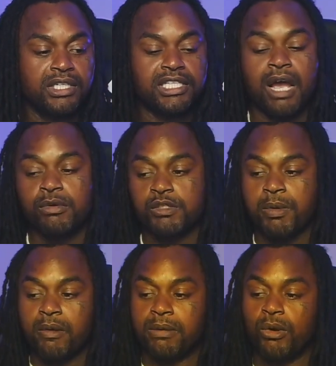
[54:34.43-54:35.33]
Y'all
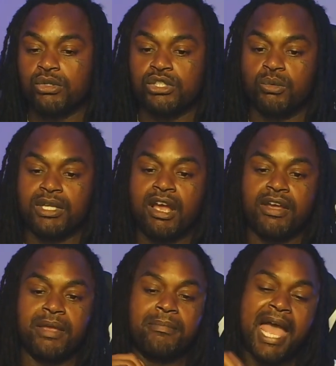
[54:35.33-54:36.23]
respond with emotion, so when
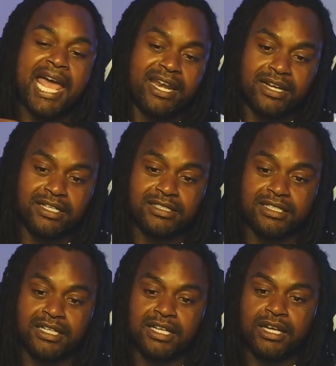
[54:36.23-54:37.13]
y'all get mad at us,
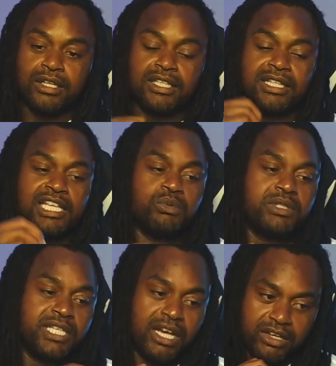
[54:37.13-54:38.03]
the things
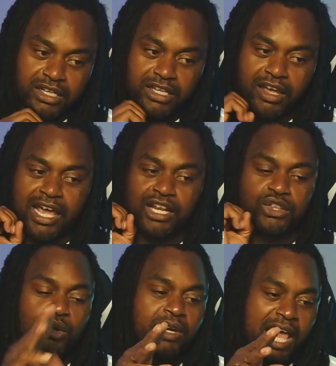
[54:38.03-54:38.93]
we tell y'all kind
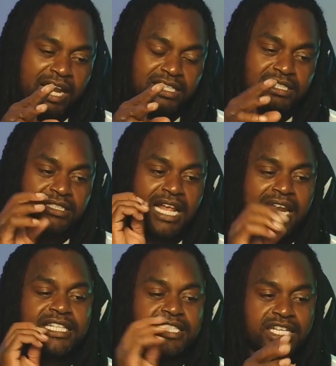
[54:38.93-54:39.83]
of throw it at us.
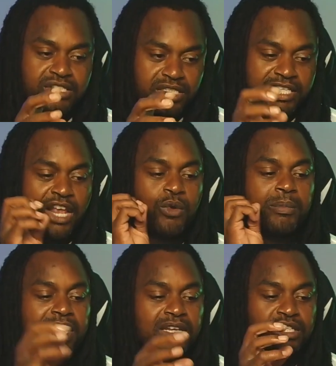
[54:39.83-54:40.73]
Not intentionally, y'all
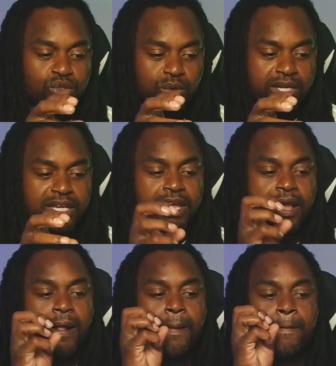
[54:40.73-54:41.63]
don't mean to do it,
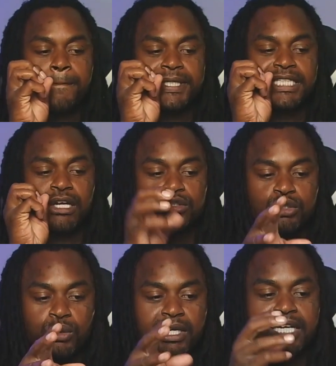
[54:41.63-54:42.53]
but y'all
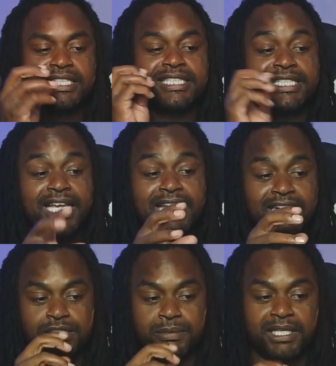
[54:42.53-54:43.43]
do it and it
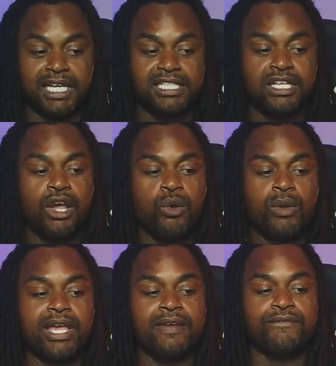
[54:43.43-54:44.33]
stings us because
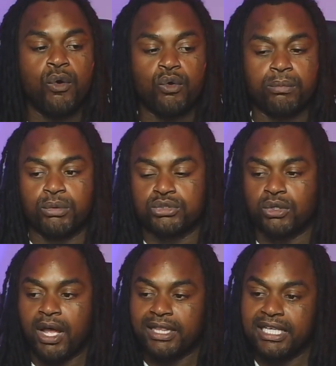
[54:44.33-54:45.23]
we get vulnerable.
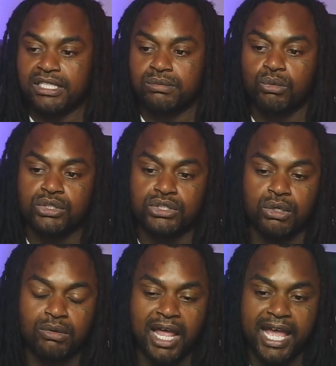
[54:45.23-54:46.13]
So I think it's more
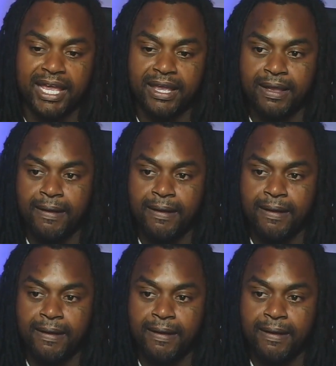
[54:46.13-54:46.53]
so like,